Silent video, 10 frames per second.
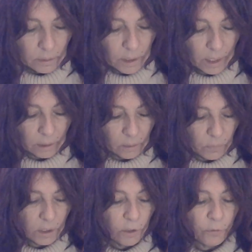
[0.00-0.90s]
Yeah, and
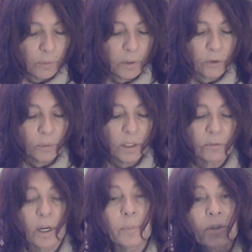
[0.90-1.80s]
we go from the Three
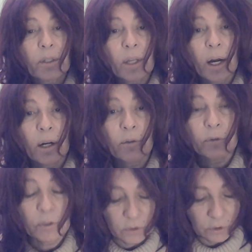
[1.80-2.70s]
of Cups to the
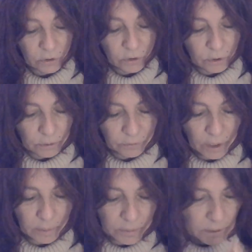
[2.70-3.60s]
Hierophant to the Two of
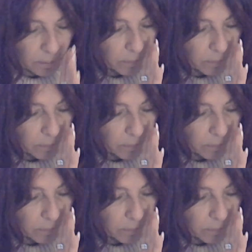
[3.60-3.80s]
Cups.